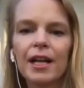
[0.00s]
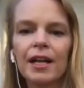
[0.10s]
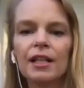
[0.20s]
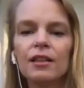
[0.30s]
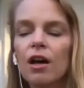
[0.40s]

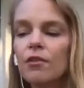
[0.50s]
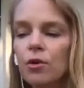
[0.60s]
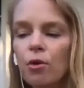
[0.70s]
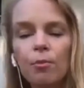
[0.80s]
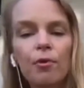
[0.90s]
And I love
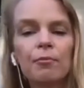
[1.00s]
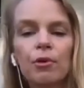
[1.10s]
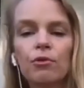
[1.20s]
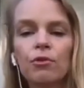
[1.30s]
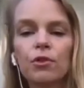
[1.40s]
incorporating
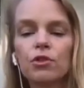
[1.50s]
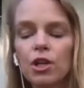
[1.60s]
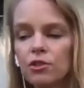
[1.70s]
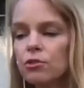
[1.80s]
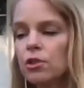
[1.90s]
both
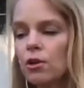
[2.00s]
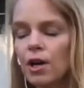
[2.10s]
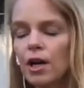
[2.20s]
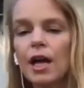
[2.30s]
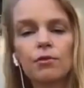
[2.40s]
gentle
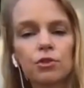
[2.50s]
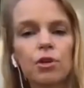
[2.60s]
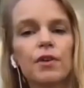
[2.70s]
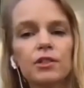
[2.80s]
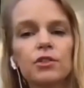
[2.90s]
yoga and
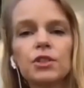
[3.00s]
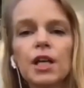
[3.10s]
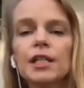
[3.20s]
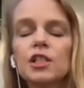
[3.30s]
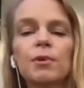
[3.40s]
restorative
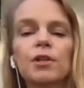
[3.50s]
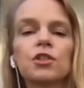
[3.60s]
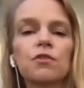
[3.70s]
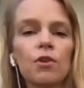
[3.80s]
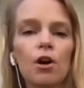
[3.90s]
exercise,
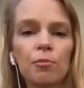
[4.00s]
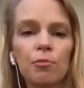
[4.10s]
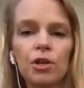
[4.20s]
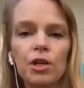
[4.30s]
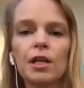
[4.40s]
especially for our
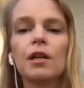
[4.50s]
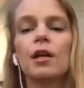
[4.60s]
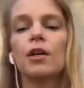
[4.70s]
community.